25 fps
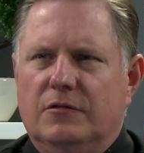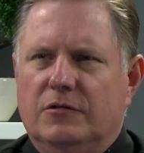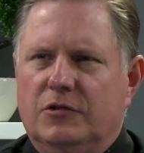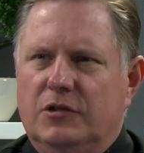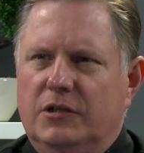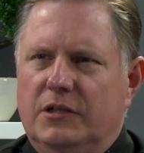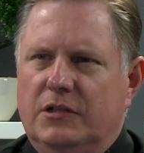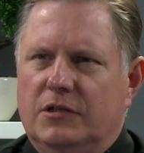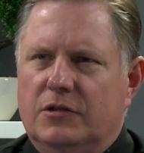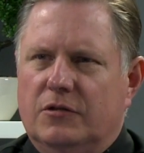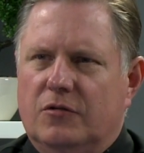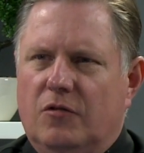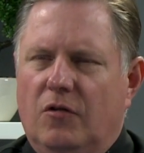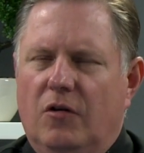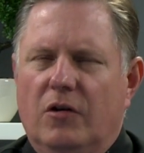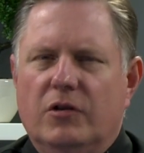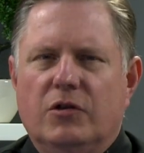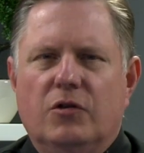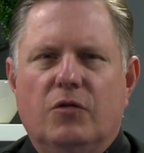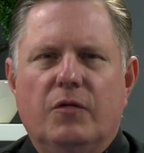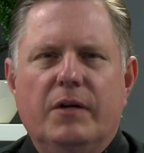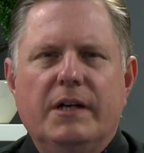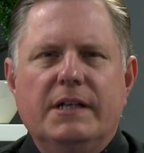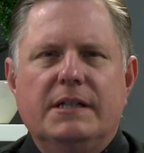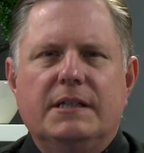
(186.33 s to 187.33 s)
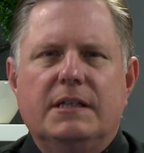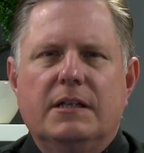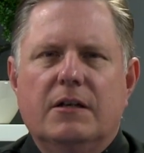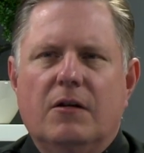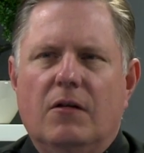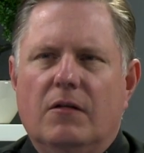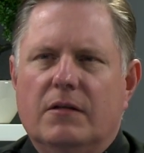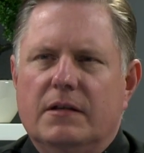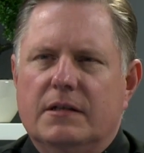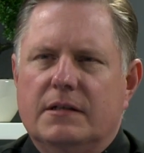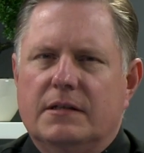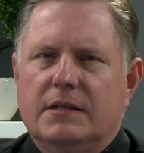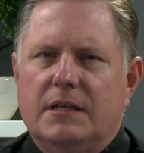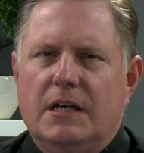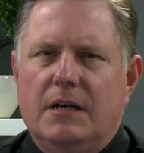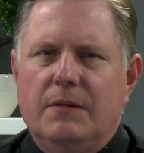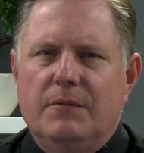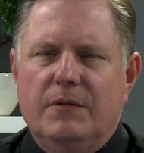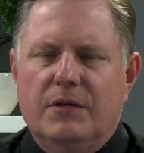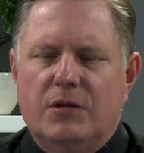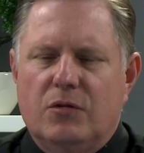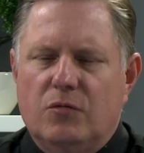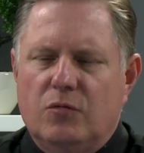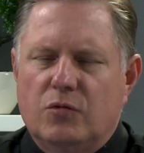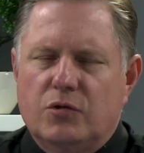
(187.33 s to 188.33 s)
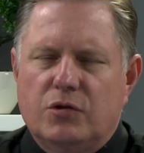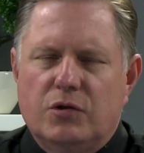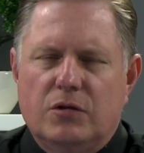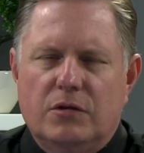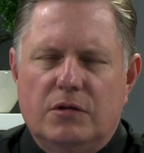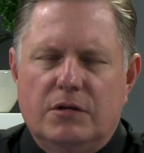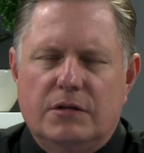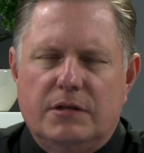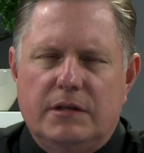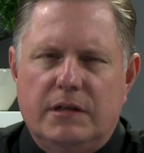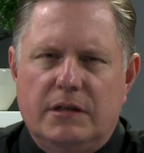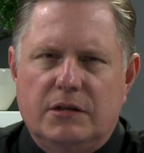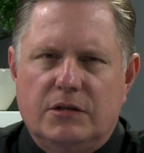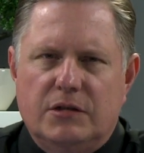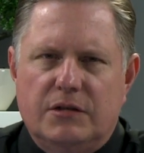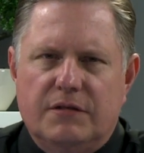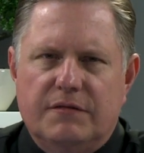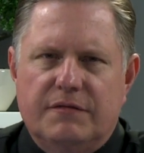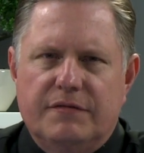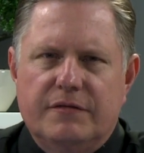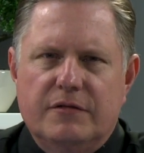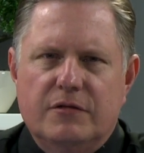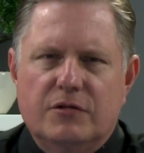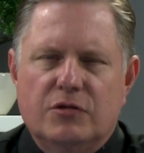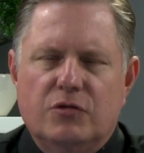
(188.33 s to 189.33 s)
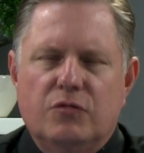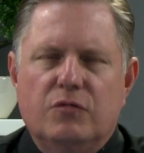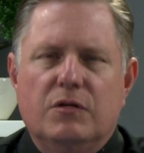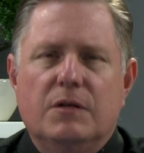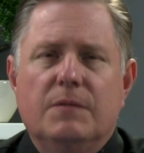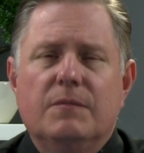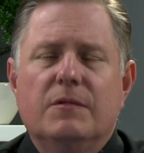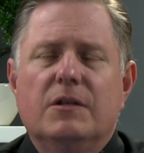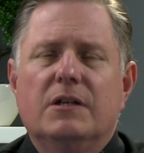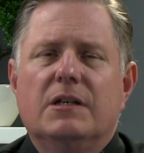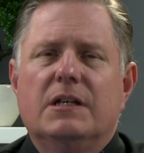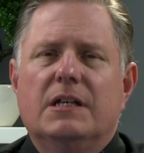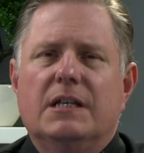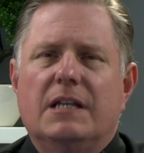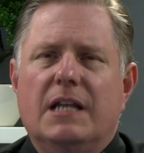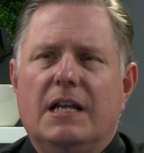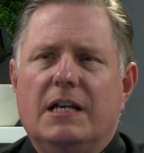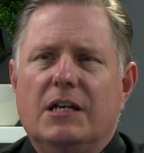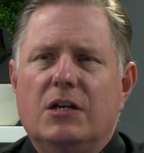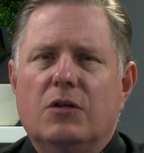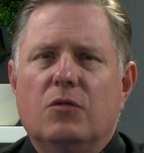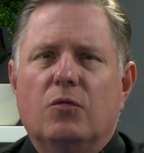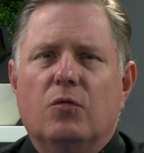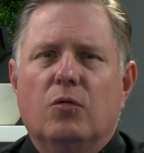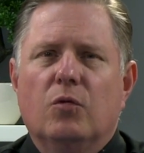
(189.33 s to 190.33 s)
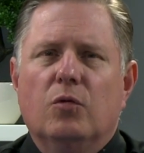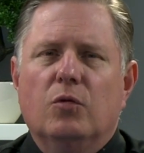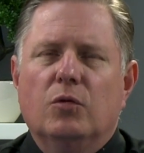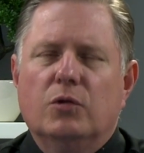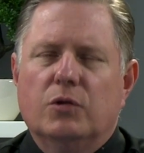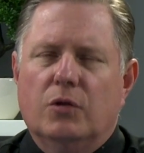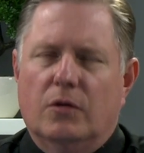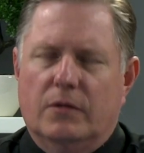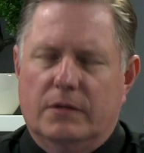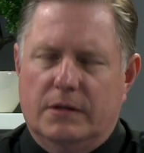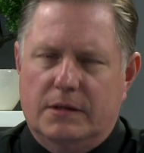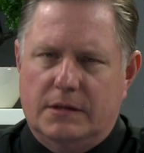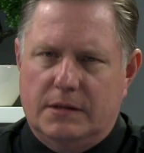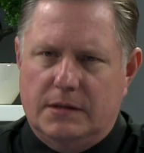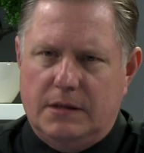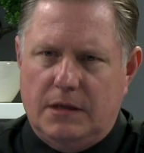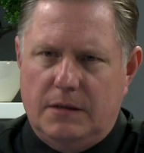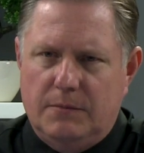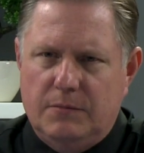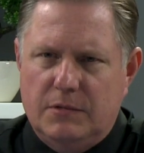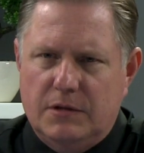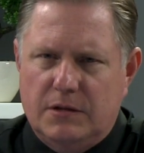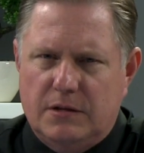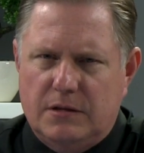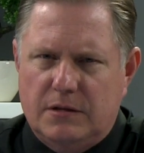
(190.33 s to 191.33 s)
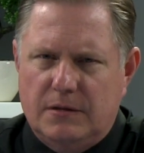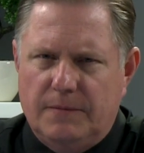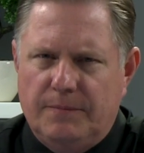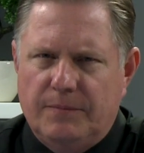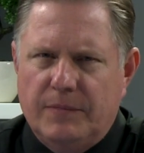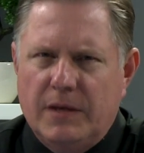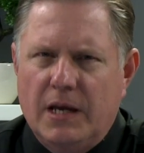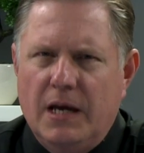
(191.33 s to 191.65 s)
is God resting on the Sabbath also in a sense refers to him that he ruled on the Sabbath.